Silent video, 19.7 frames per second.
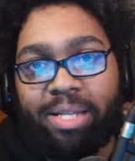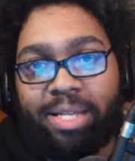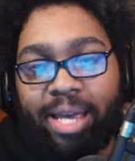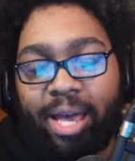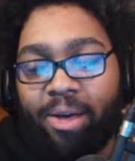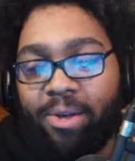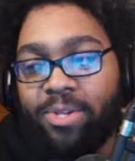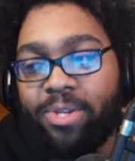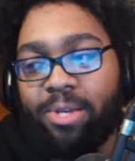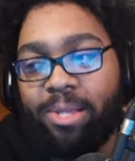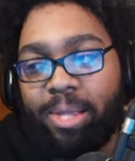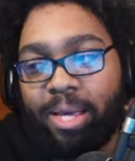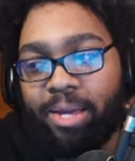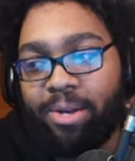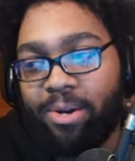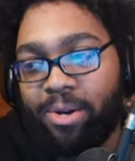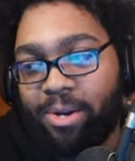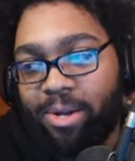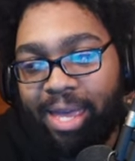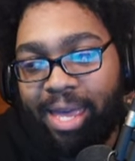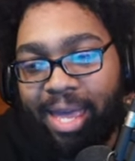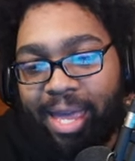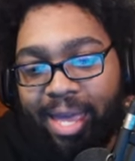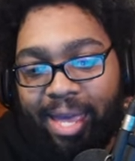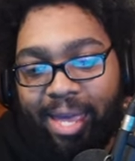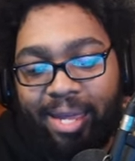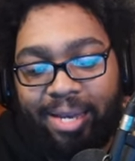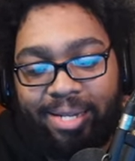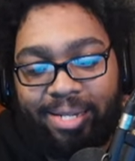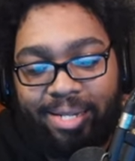calculator
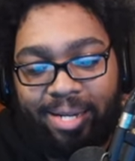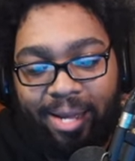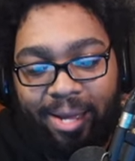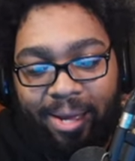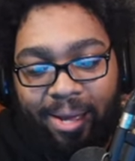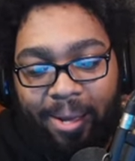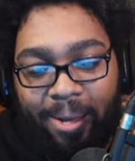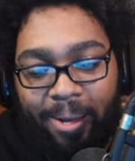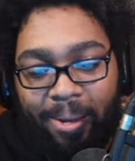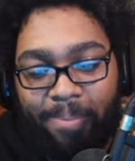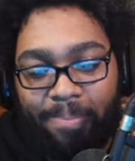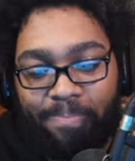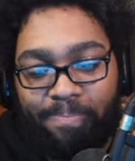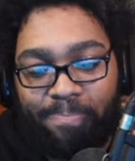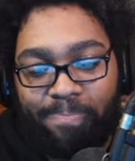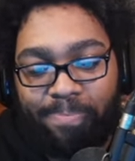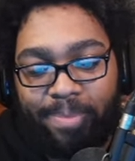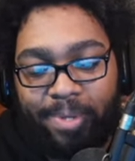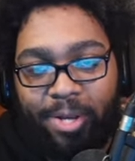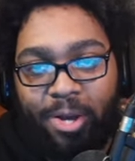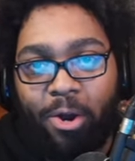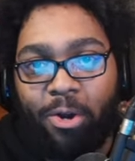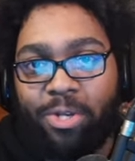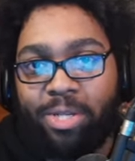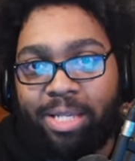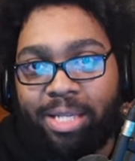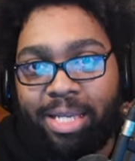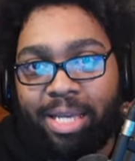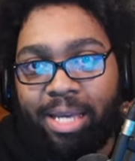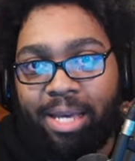and
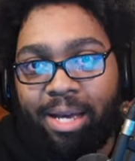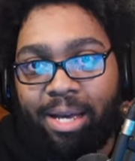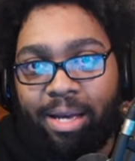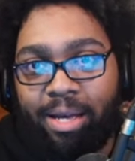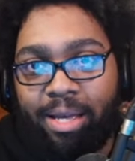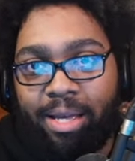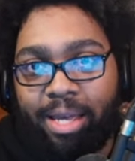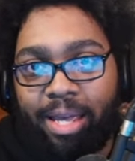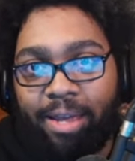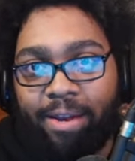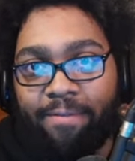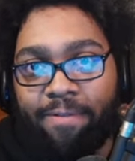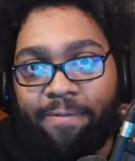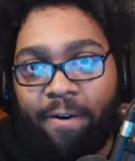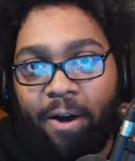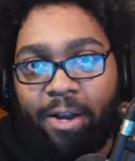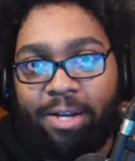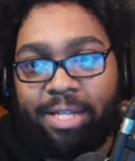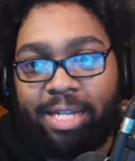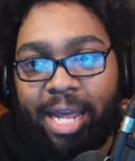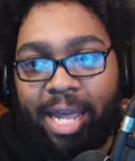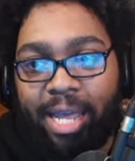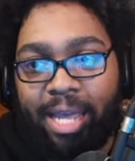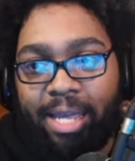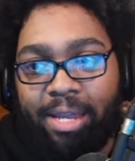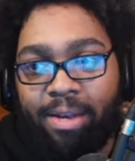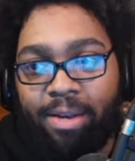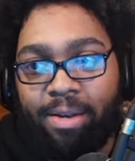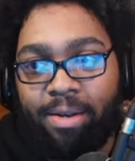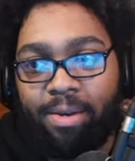Garcia in
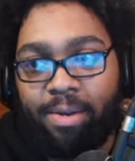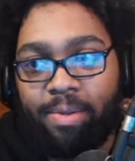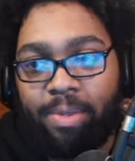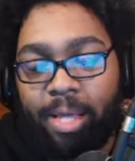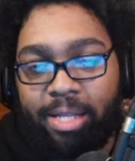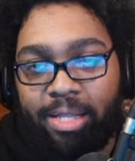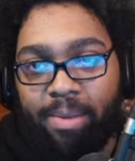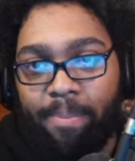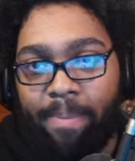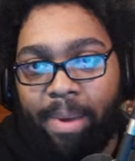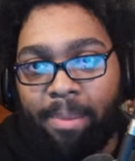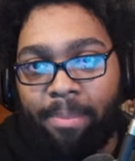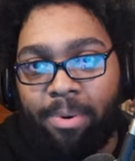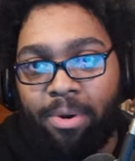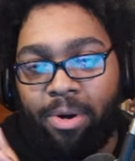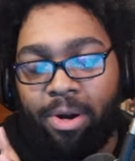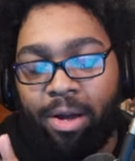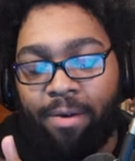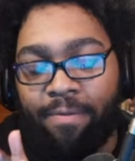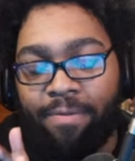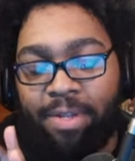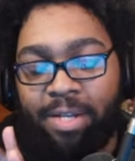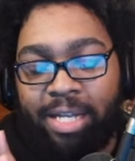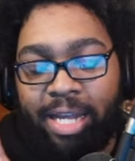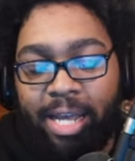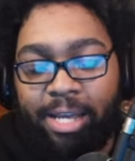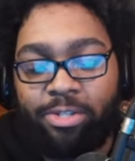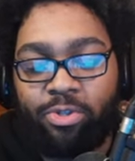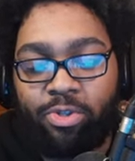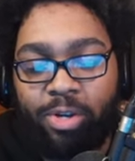Fontaine, like the member of the
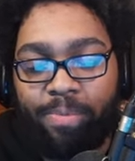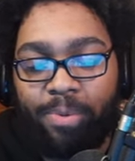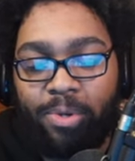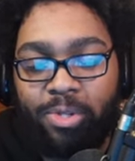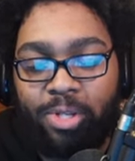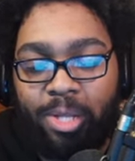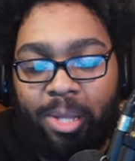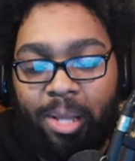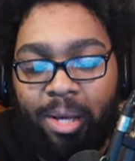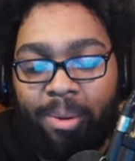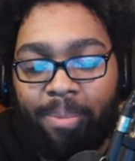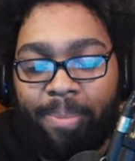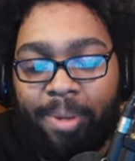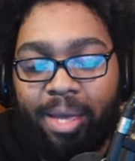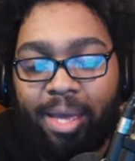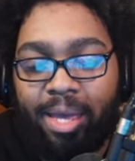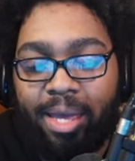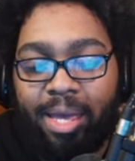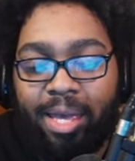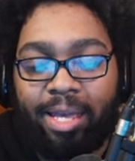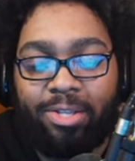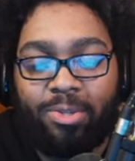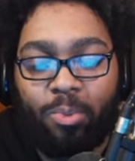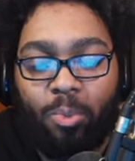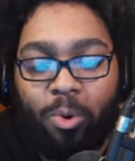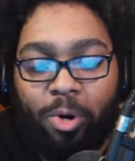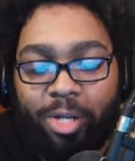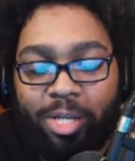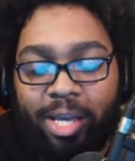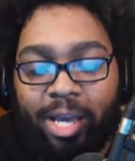Daydreamers Club, is
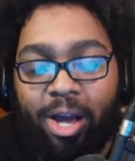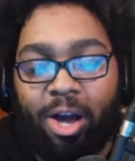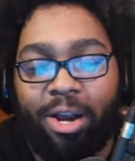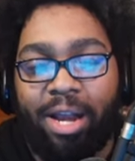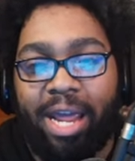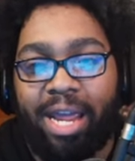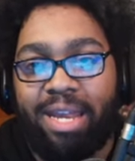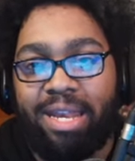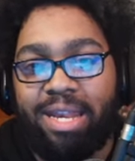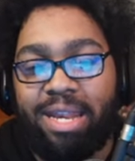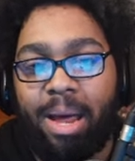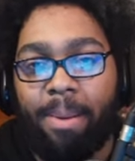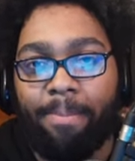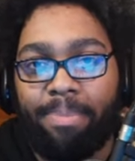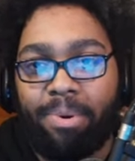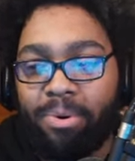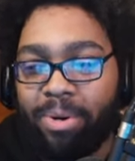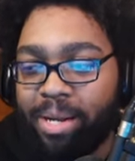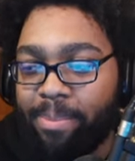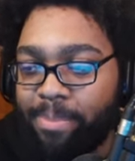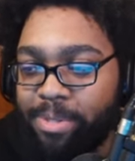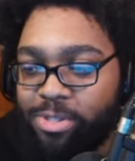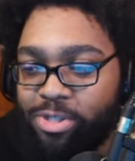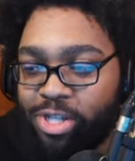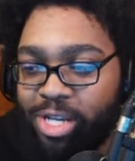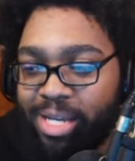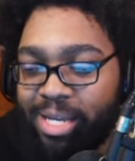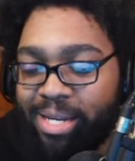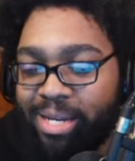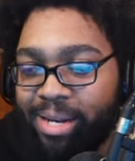working on a numbering
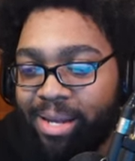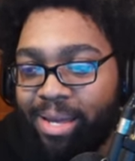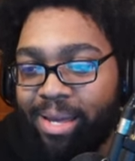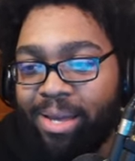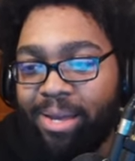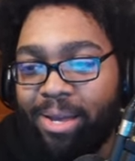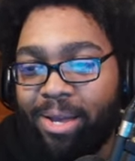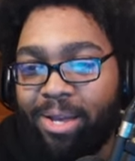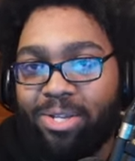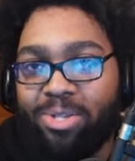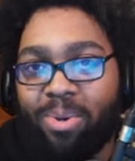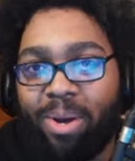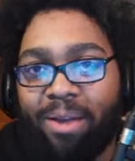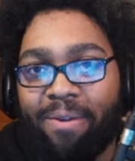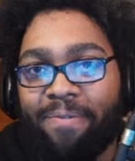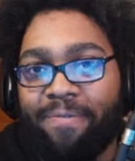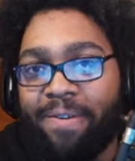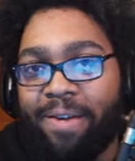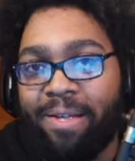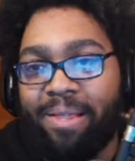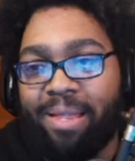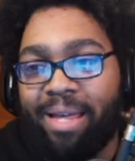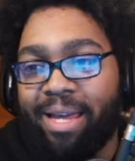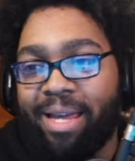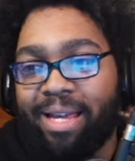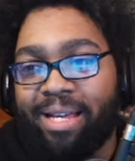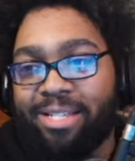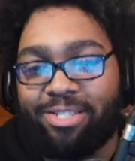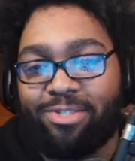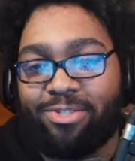machine. So I feel
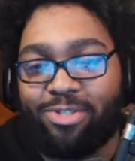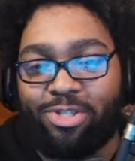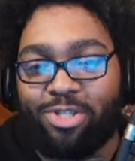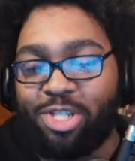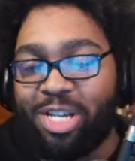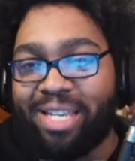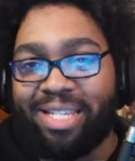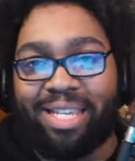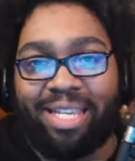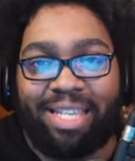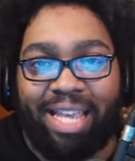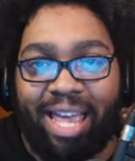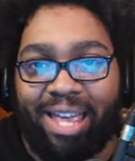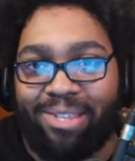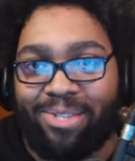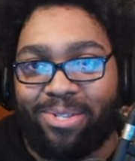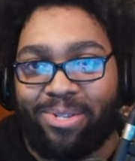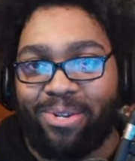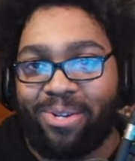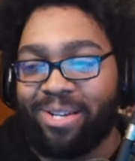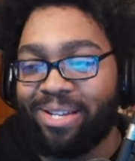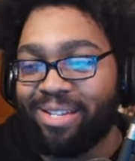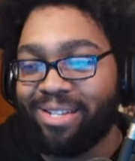like she's his answer.